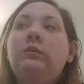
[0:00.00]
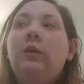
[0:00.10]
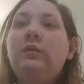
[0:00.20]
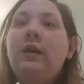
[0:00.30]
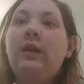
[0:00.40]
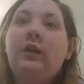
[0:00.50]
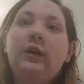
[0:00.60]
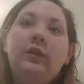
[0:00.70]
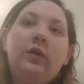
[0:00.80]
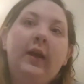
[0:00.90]
was broke down. I
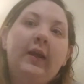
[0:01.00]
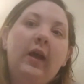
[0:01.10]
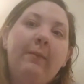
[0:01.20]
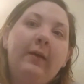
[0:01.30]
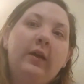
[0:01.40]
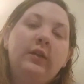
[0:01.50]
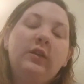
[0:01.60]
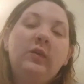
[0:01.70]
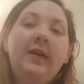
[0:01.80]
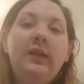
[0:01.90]
couldn't crank it up. I couldn't
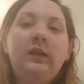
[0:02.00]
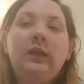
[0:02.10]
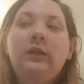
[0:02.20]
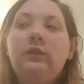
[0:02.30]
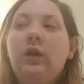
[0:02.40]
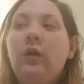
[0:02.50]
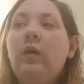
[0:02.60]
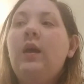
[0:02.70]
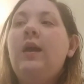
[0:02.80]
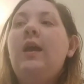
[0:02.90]
do anything, so
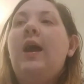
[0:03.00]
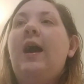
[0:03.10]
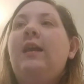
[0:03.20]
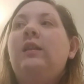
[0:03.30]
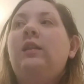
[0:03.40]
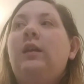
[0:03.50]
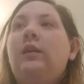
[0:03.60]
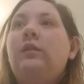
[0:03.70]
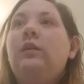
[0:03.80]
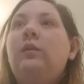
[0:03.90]
I
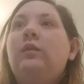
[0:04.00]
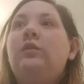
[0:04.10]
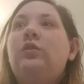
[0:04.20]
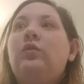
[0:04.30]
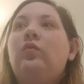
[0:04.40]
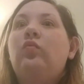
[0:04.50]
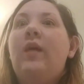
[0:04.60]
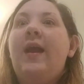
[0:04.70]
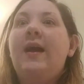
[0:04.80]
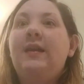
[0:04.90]
literally was
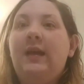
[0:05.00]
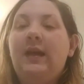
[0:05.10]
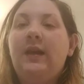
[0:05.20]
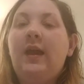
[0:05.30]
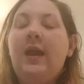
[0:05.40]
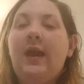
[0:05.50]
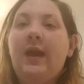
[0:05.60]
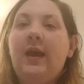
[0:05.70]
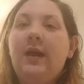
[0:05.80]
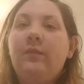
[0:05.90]
stranded,
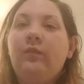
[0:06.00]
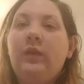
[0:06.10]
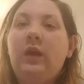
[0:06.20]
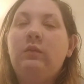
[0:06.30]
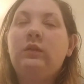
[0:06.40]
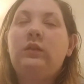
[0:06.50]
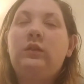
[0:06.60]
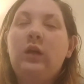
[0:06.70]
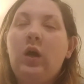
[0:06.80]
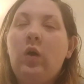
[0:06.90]
and it was
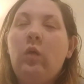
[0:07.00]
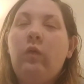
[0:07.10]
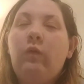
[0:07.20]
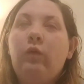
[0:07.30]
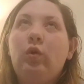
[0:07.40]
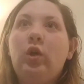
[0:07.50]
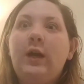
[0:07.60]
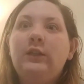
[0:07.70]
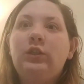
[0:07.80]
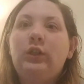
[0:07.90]
so
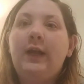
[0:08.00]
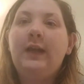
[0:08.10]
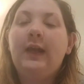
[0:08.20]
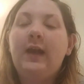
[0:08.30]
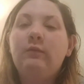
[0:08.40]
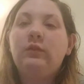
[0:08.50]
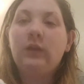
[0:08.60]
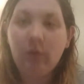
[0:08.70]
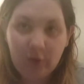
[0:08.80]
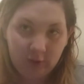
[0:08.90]
frustrating. I was
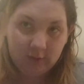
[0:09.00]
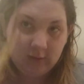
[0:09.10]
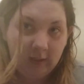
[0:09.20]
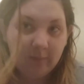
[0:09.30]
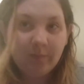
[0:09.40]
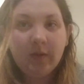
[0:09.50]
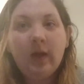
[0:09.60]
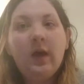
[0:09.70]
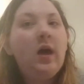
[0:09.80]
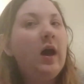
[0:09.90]
so thirsty.
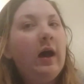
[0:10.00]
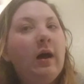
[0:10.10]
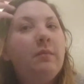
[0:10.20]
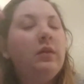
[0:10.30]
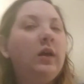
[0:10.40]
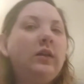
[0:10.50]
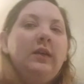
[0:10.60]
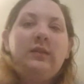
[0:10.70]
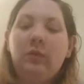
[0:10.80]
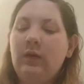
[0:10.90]

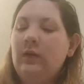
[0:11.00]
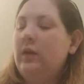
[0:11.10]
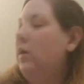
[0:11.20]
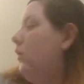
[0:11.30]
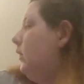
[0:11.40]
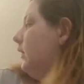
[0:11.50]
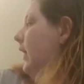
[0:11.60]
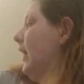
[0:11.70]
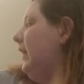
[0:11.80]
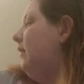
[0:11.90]
Luckily someone,
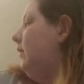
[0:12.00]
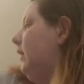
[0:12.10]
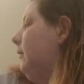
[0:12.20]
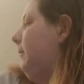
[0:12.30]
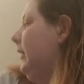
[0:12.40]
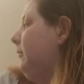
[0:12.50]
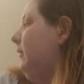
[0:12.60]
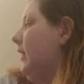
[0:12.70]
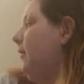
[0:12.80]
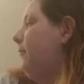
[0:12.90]
came and picked
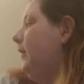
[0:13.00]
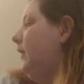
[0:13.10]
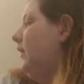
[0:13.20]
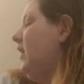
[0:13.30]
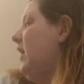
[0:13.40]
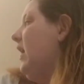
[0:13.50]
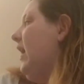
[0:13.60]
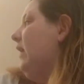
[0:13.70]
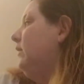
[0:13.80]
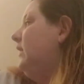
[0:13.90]
me up, and
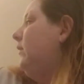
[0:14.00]
I was